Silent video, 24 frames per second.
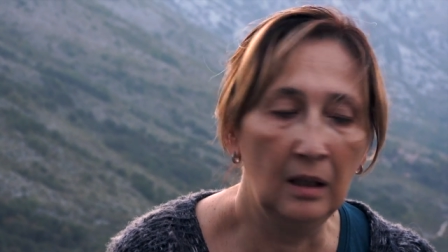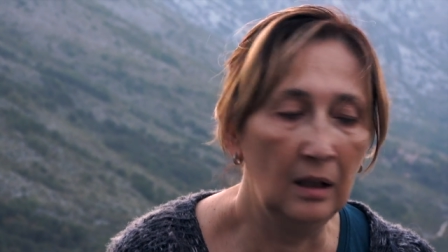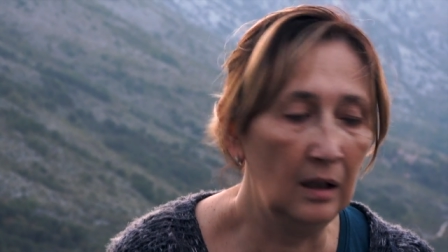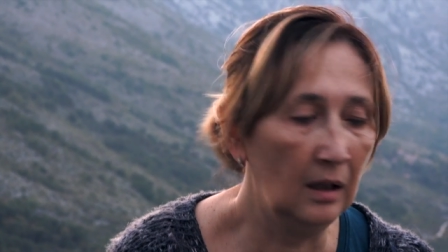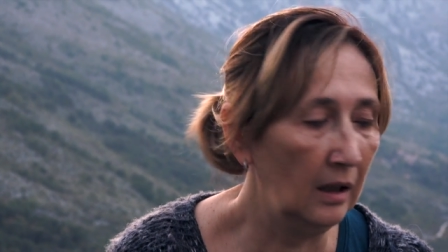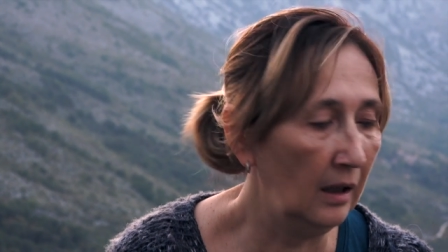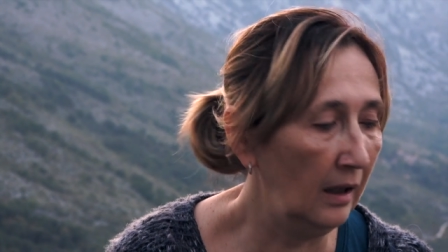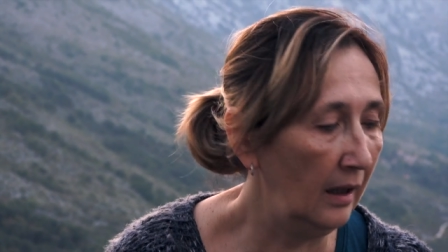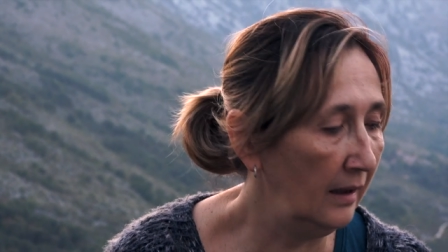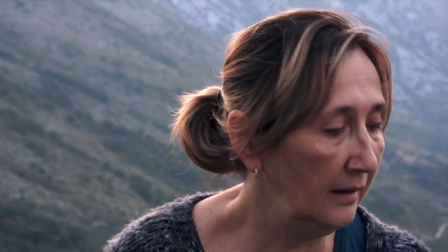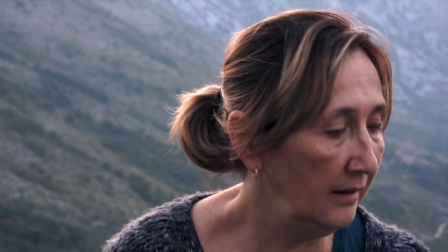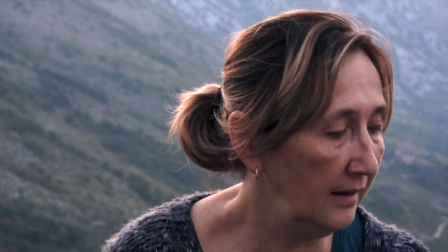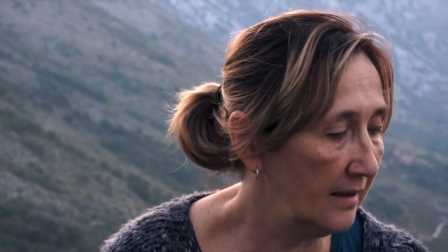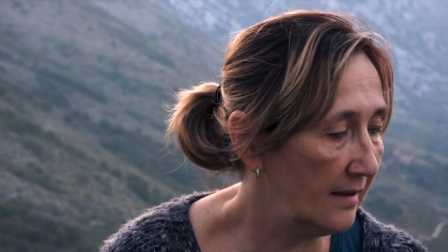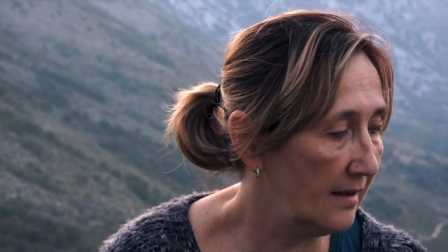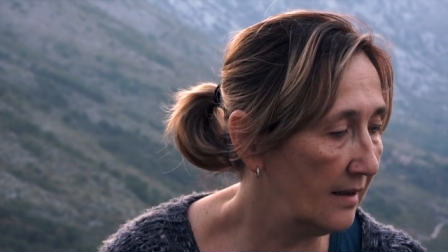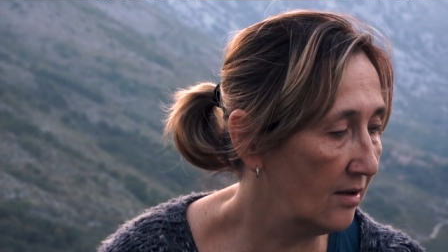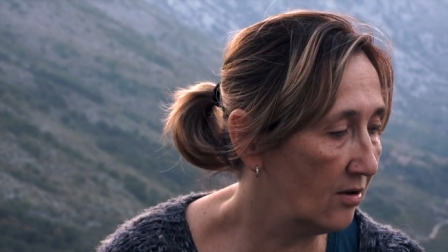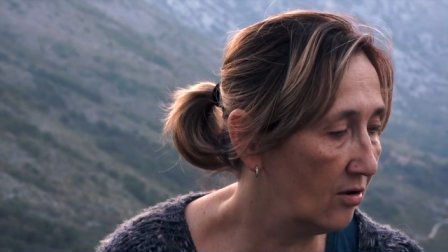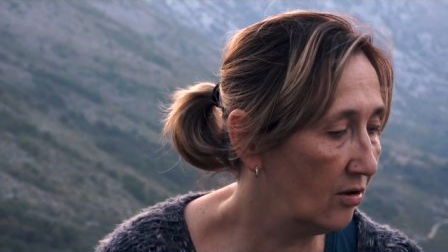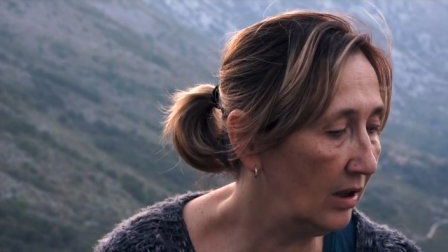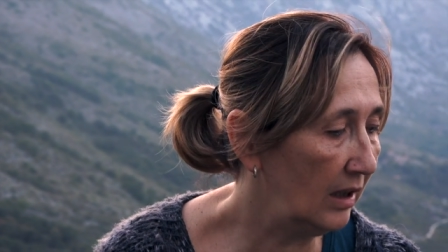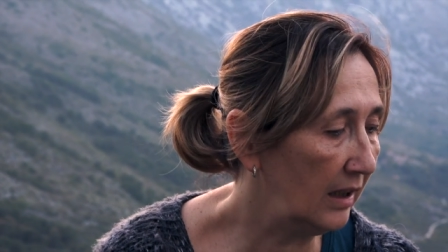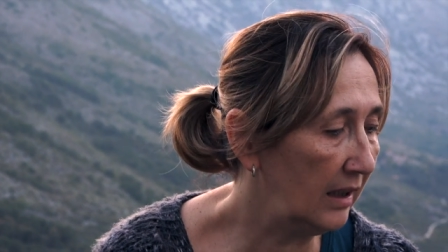uh, and
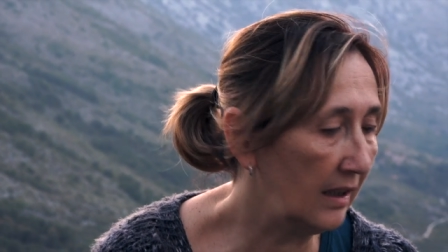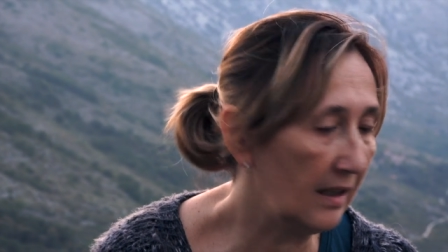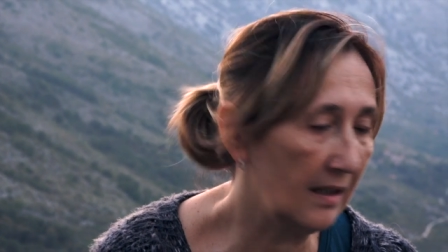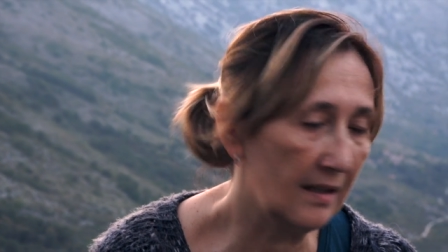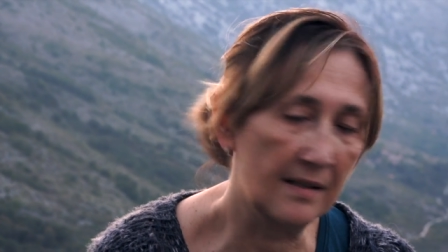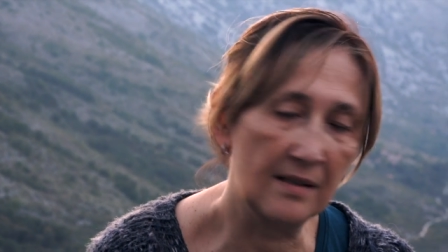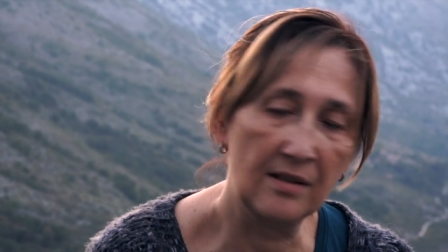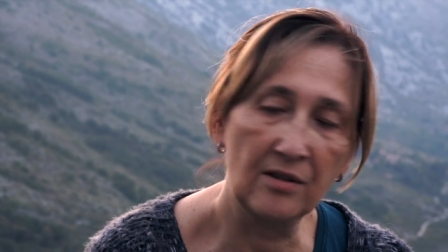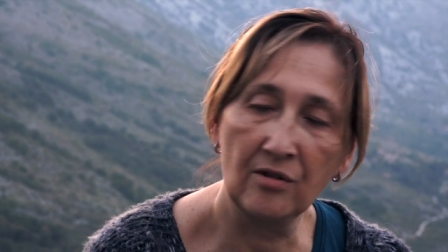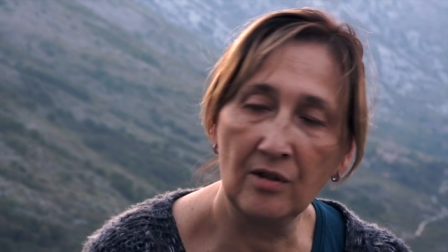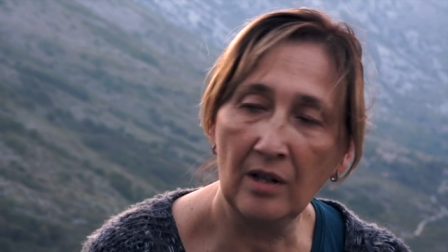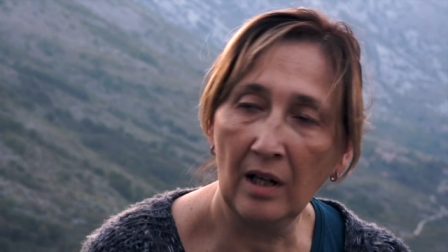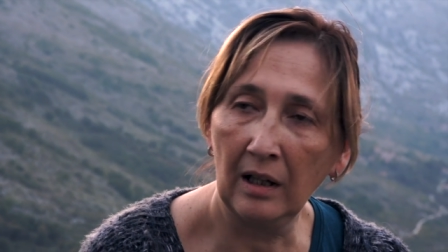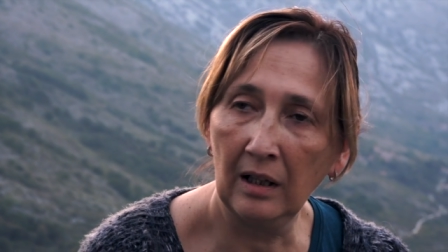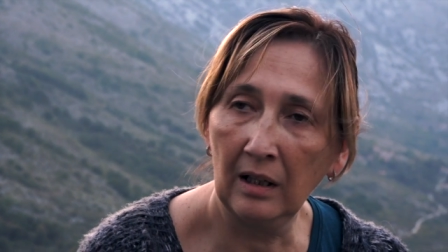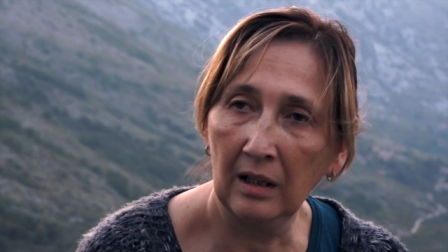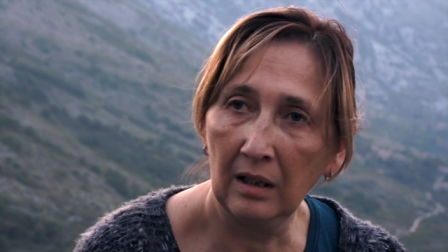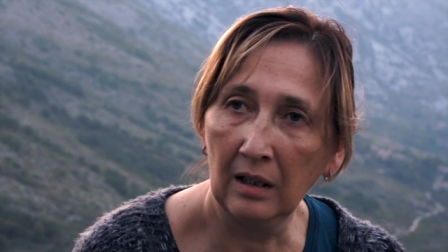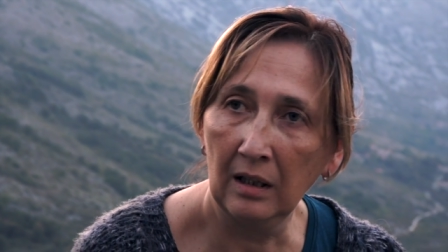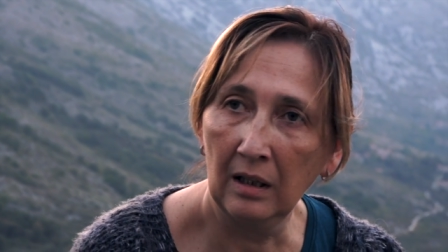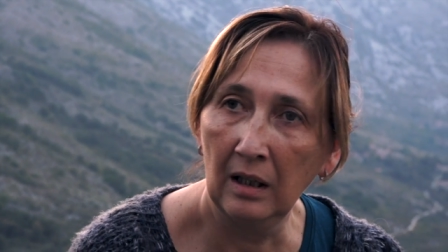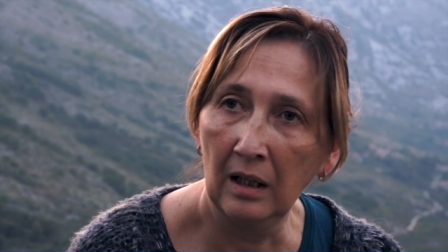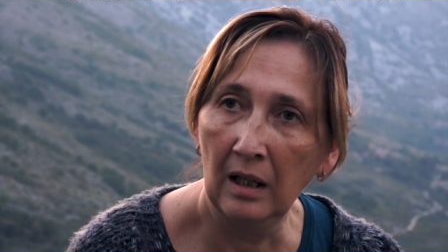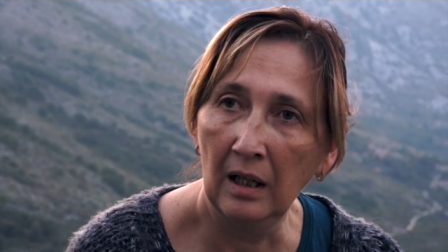this is really a
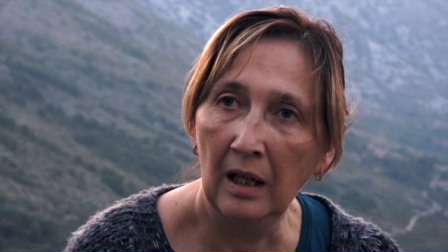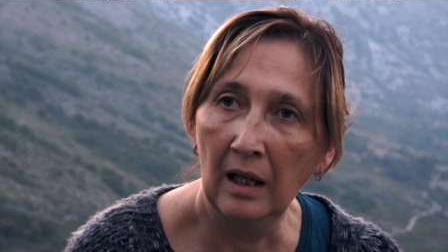struggle.